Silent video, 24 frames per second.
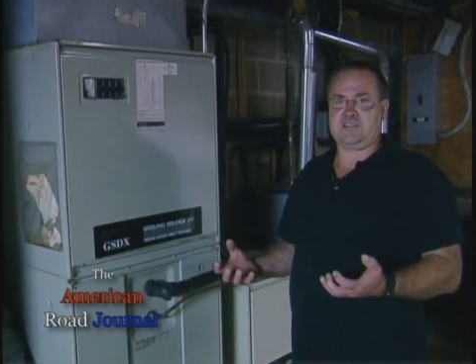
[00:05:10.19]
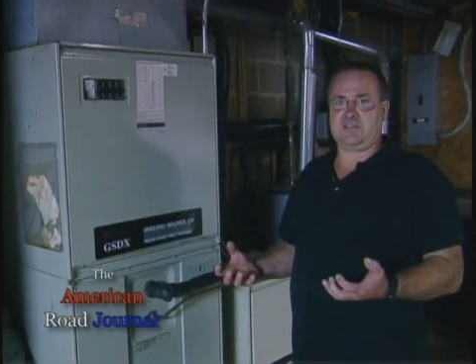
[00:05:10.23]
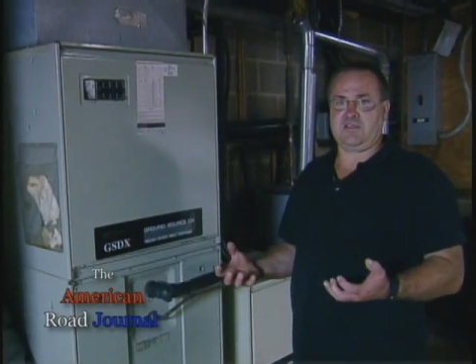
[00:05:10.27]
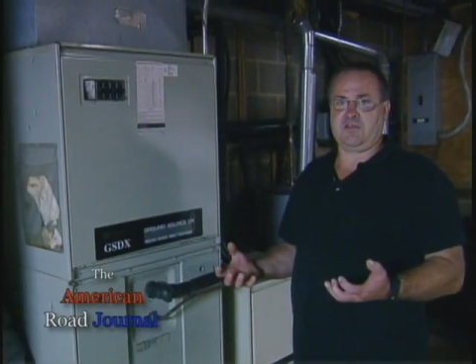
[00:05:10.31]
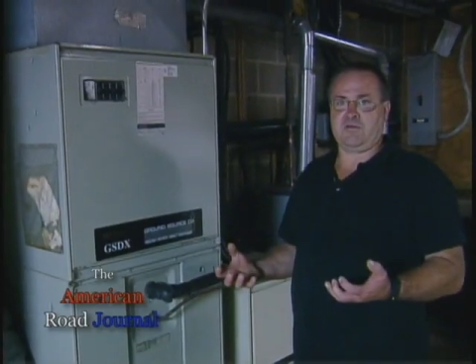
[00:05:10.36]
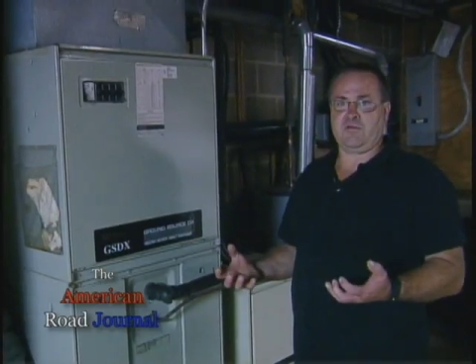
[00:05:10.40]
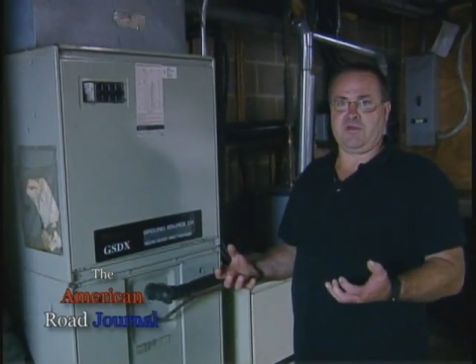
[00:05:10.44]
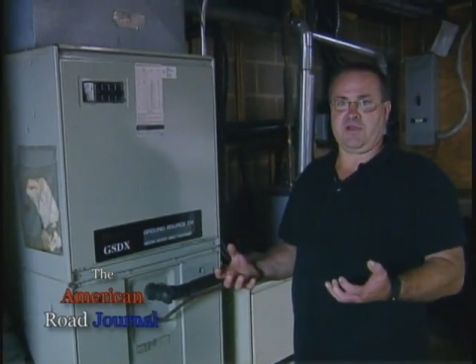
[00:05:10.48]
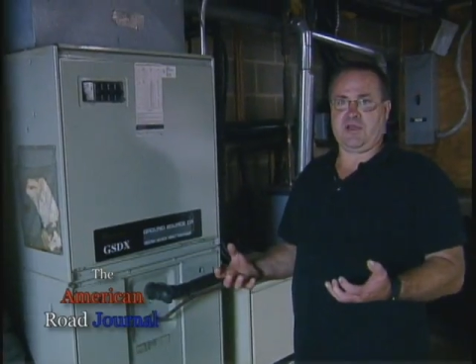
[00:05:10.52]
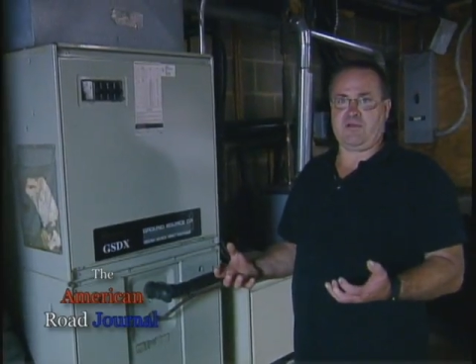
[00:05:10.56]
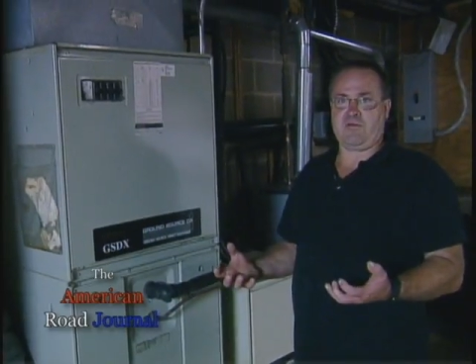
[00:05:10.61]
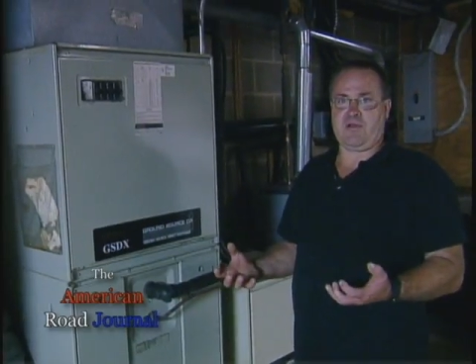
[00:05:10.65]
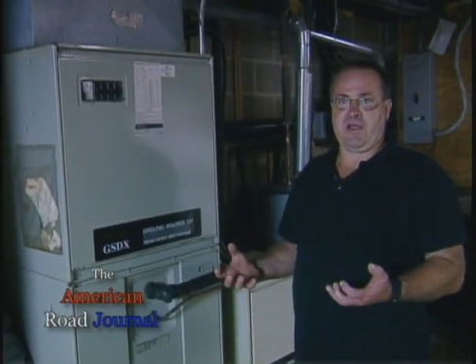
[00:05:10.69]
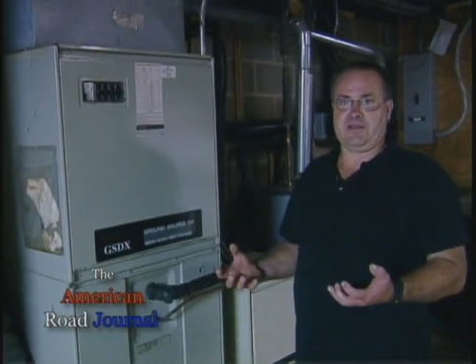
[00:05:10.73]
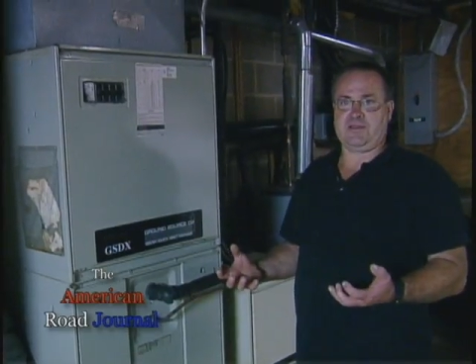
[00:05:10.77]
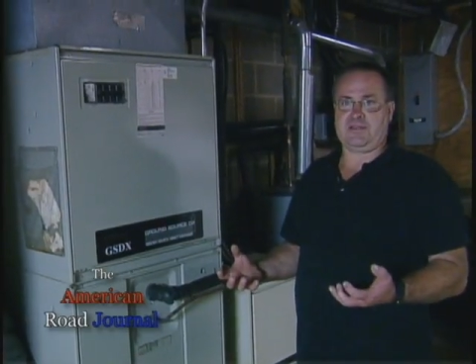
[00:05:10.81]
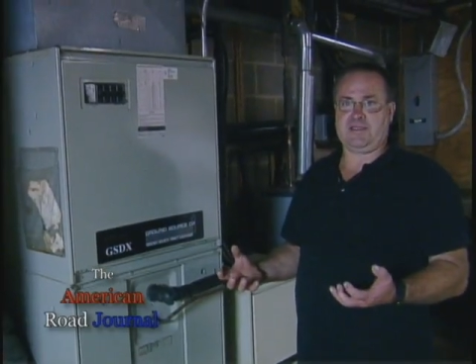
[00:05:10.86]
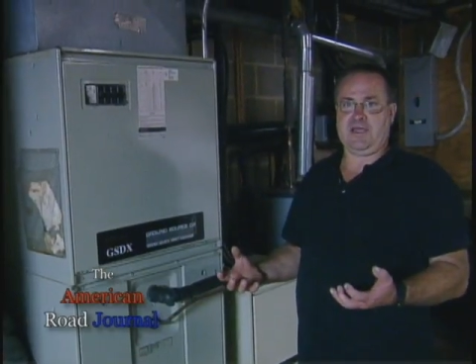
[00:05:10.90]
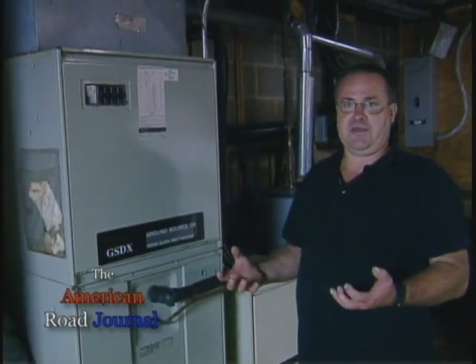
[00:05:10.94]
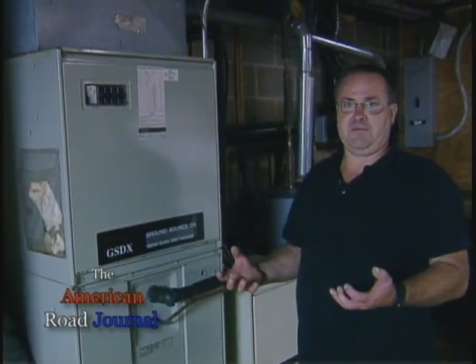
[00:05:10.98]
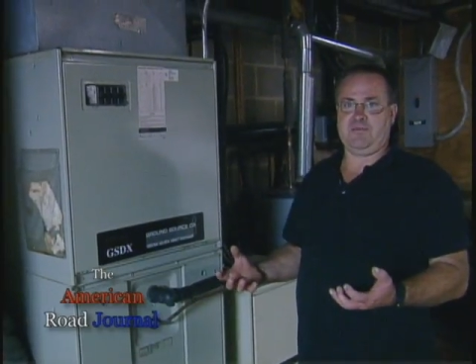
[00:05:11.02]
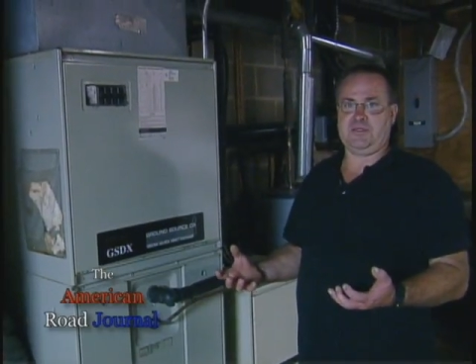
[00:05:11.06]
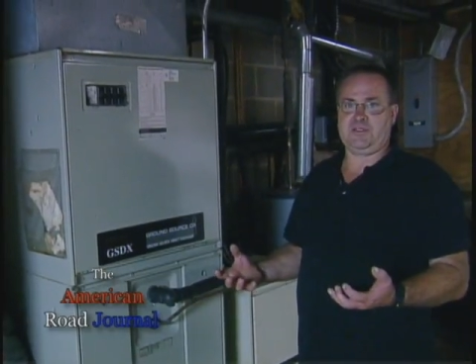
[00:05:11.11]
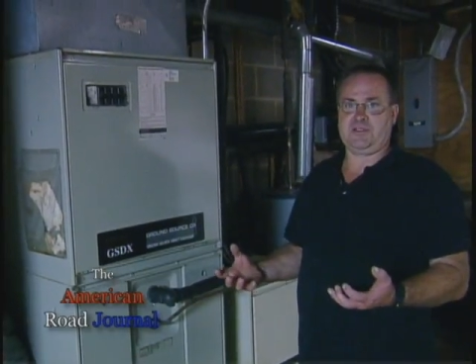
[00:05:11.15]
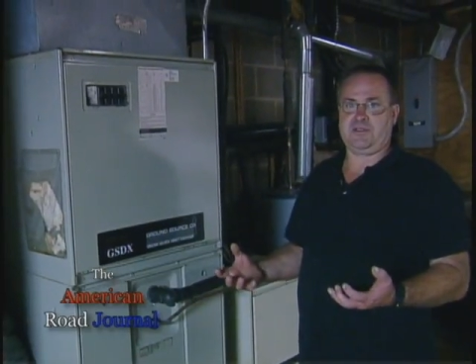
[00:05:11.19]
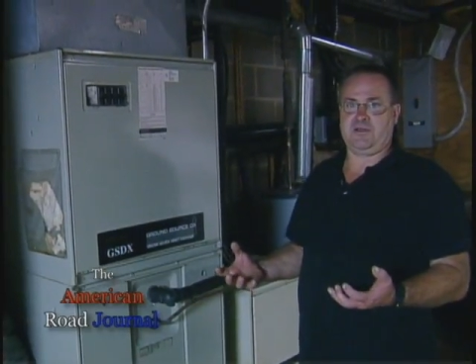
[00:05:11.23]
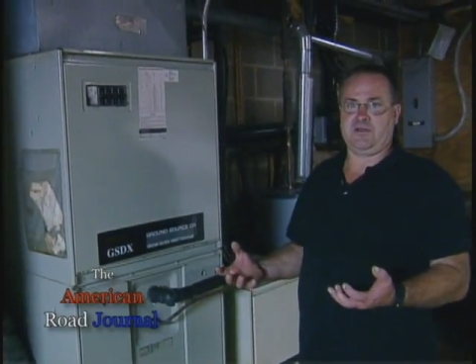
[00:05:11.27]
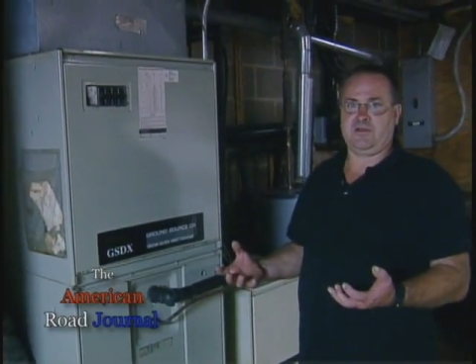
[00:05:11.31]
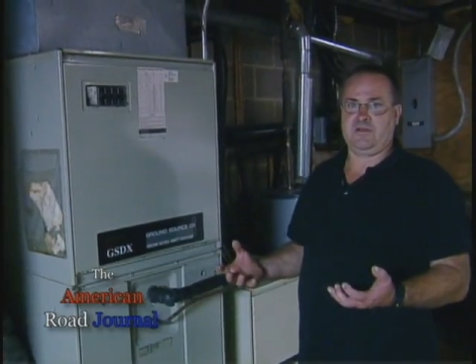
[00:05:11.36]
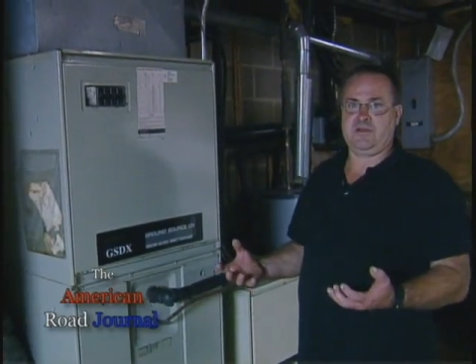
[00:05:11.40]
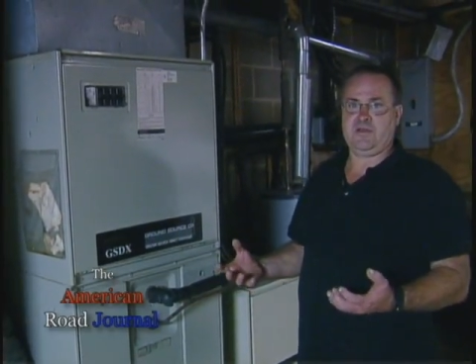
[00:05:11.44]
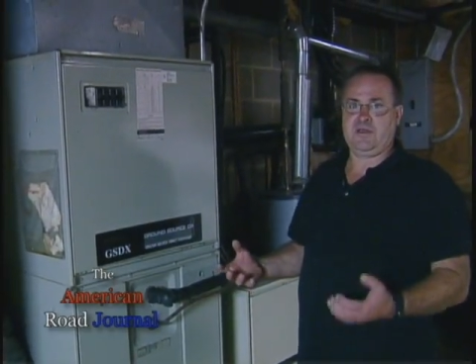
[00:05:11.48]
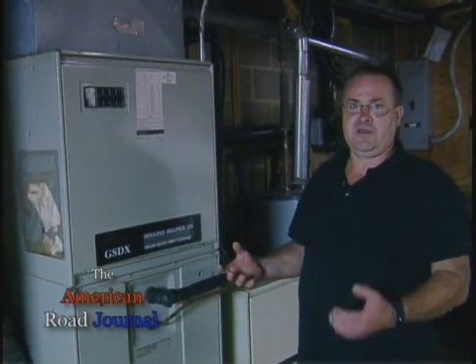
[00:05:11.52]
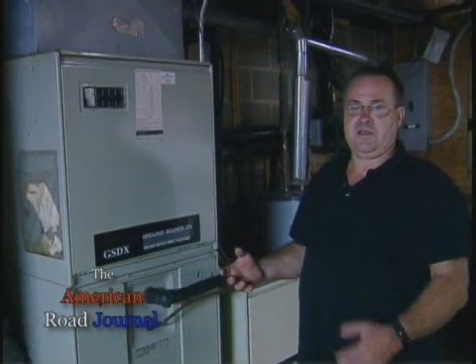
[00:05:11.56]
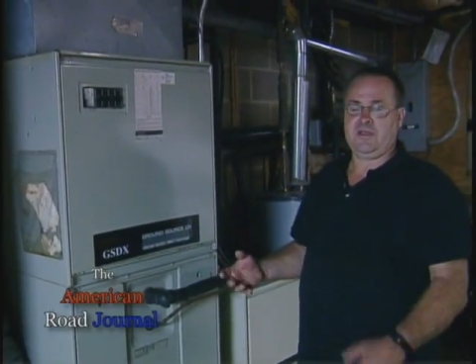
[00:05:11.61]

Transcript: degree ground temperature.